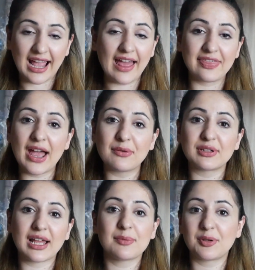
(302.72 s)
And that
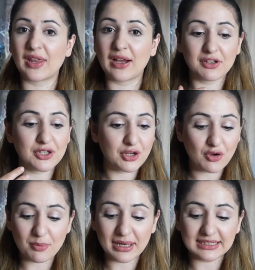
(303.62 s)
would help you that when you
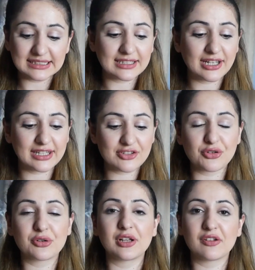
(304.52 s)
go back, it's like the
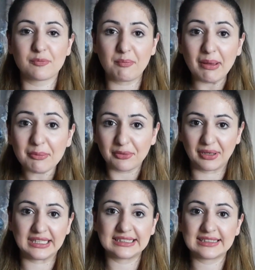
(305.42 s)
journal of
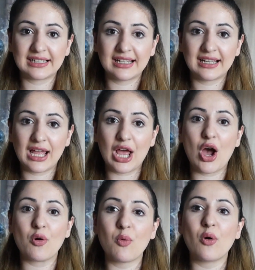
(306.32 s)
memories
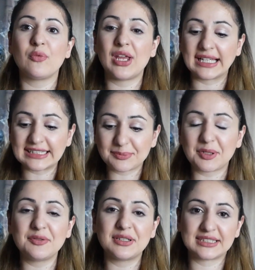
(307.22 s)
of what we
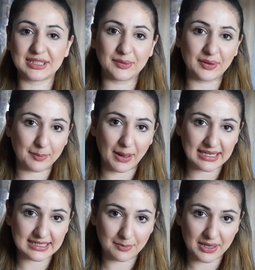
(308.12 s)
experienced during the
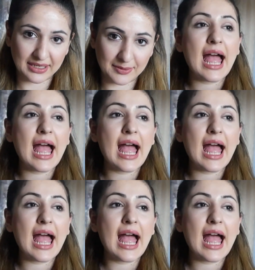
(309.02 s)
pandemic.